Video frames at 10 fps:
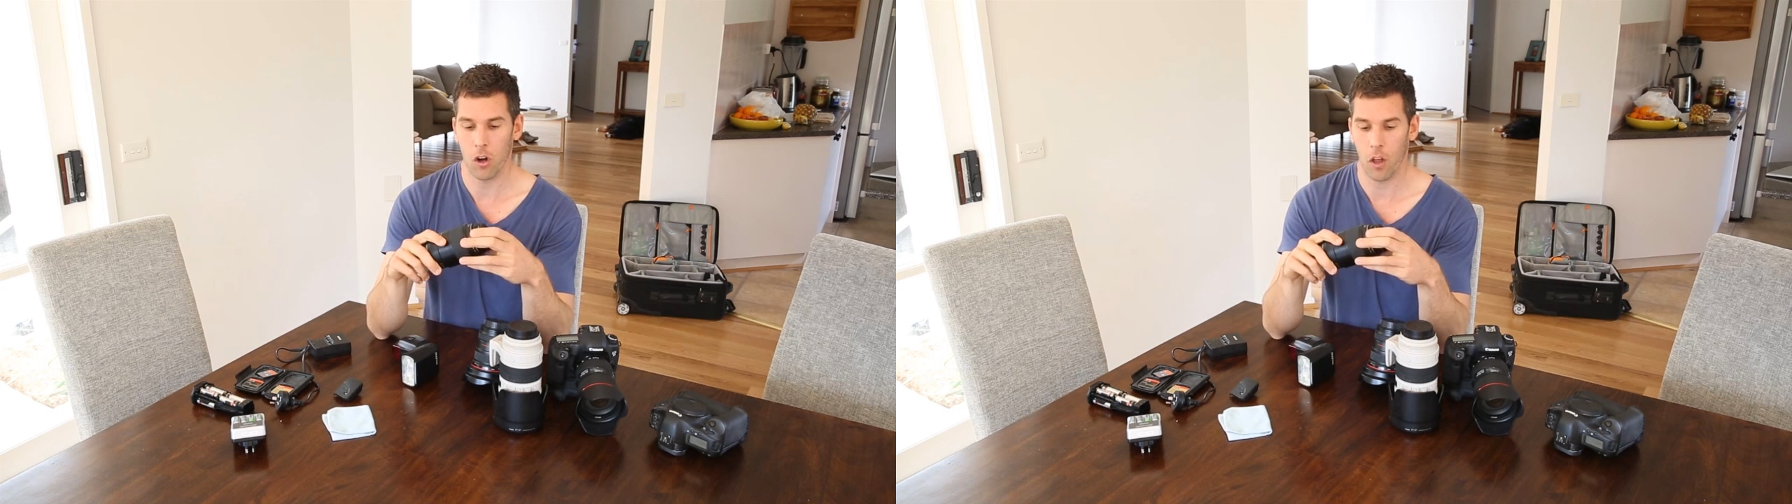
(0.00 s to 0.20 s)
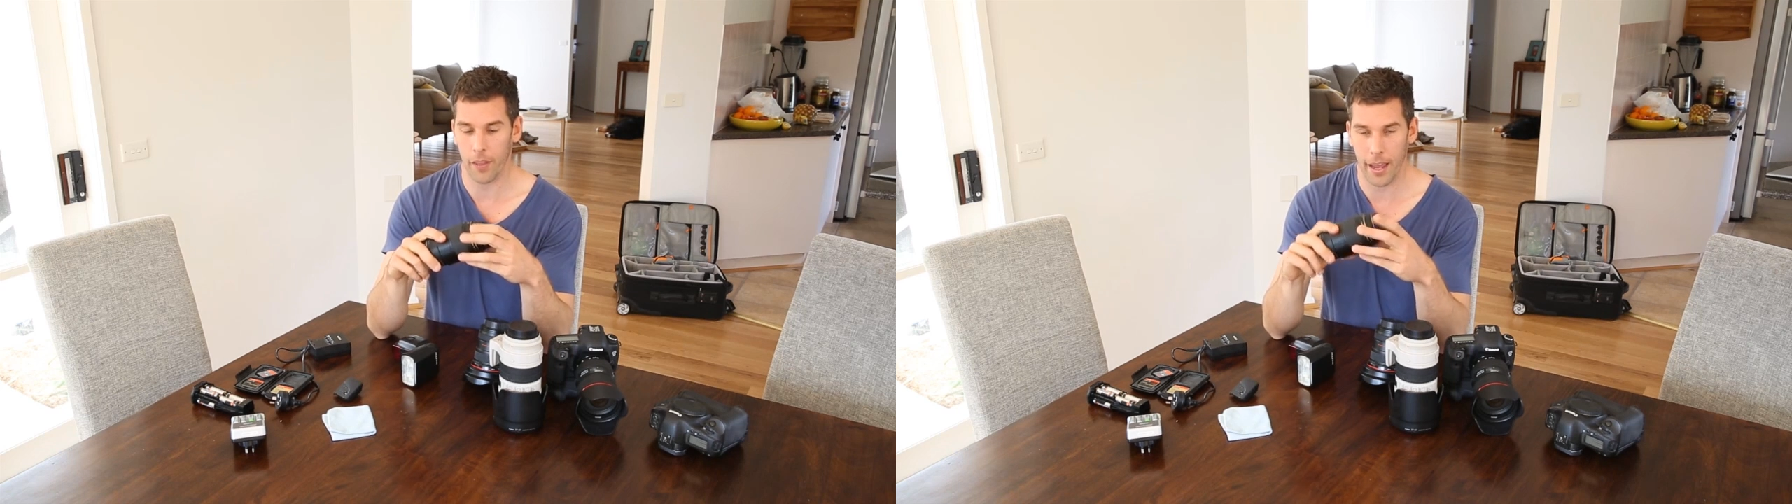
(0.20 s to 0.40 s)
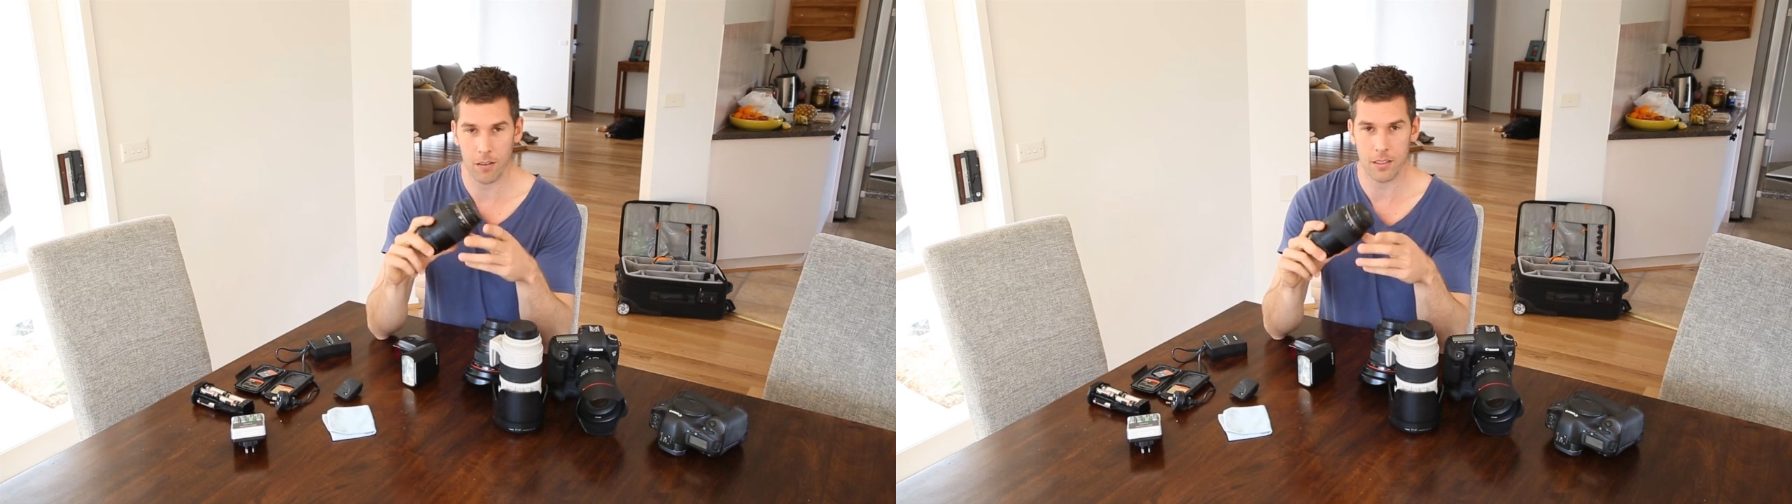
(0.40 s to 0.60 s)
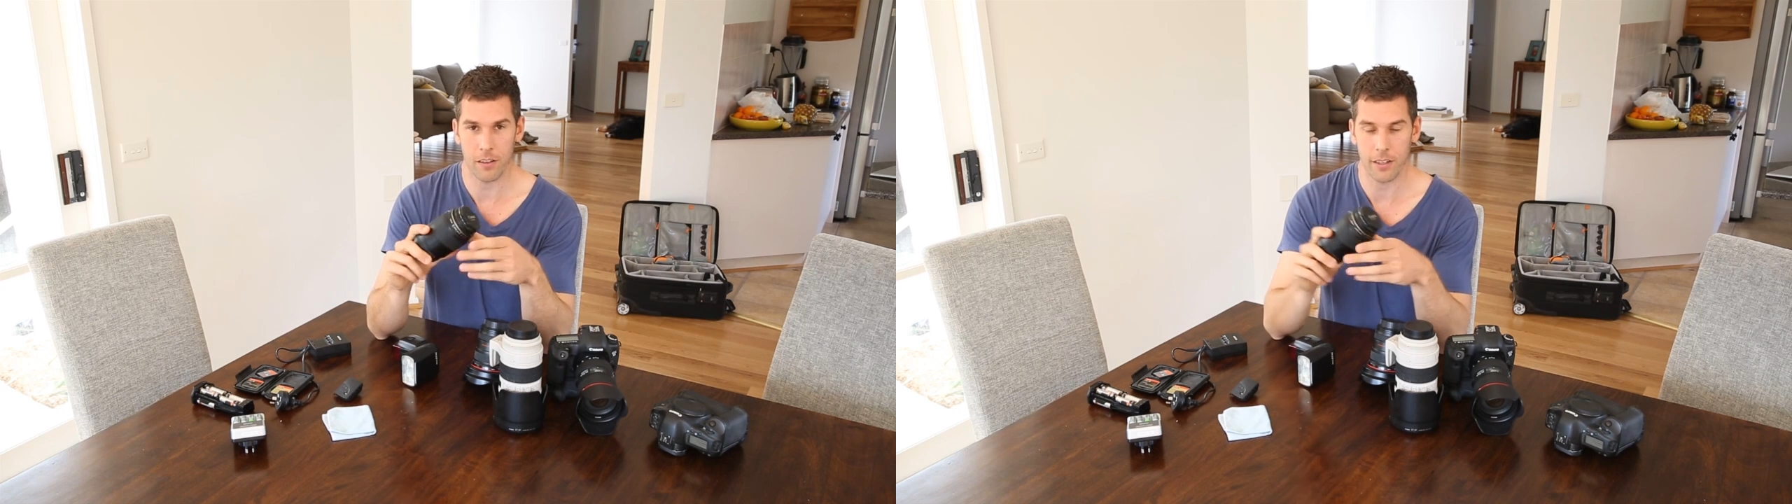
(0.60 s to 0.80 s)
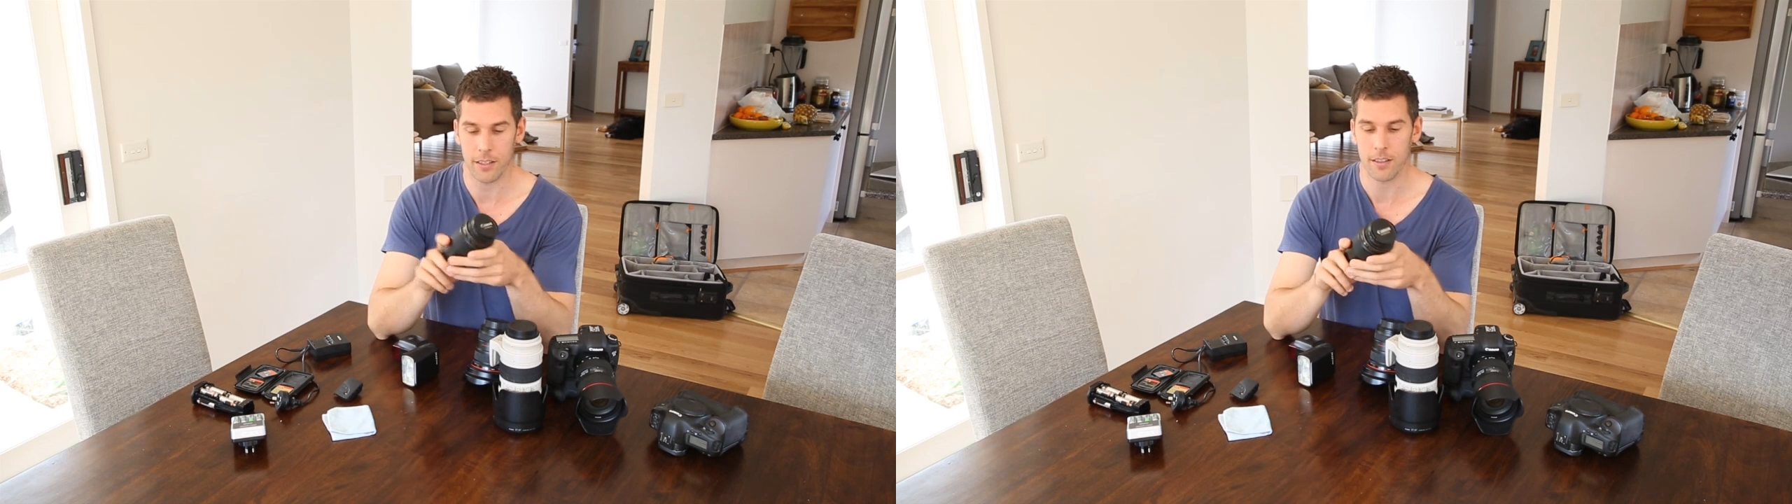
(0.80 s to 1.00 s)
not the L
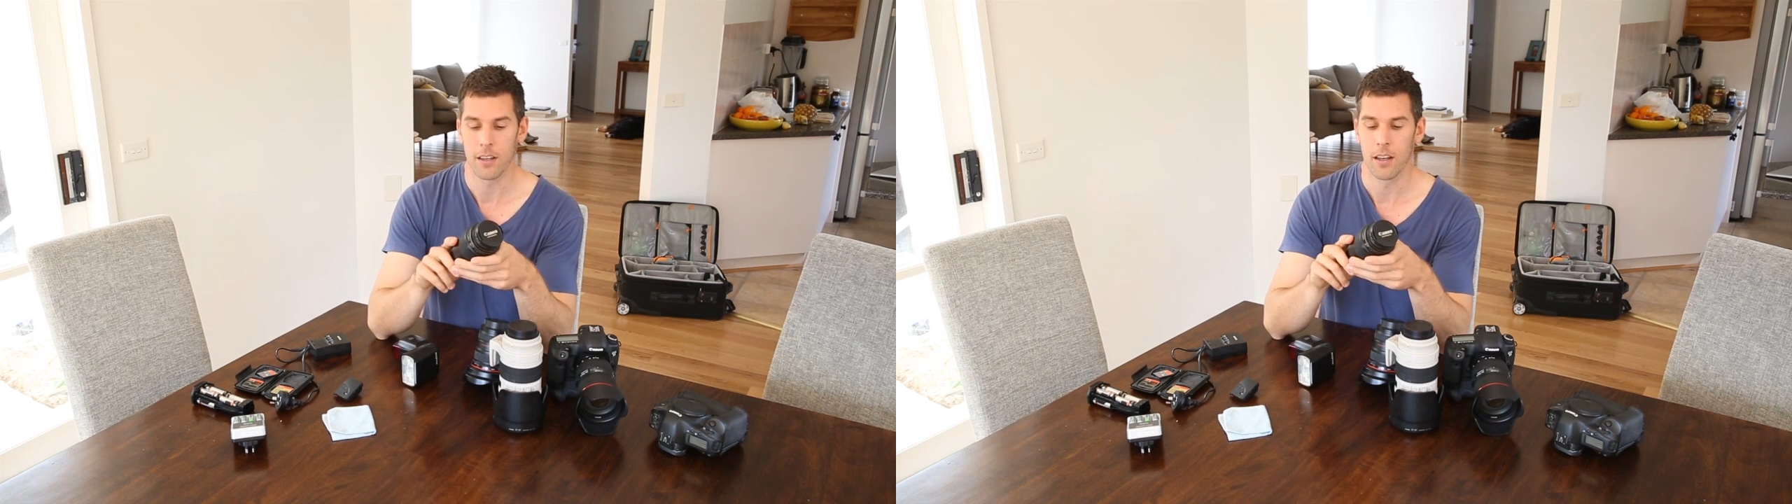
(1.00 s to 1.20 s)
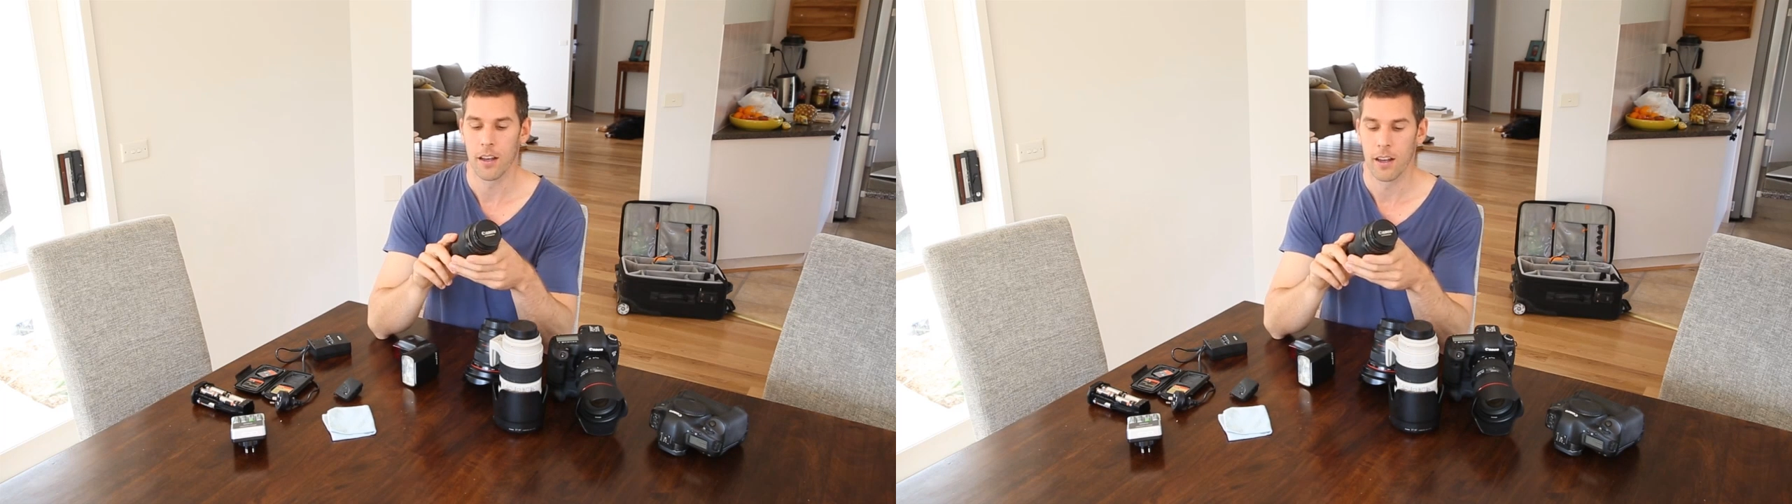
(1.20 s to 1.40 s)
series.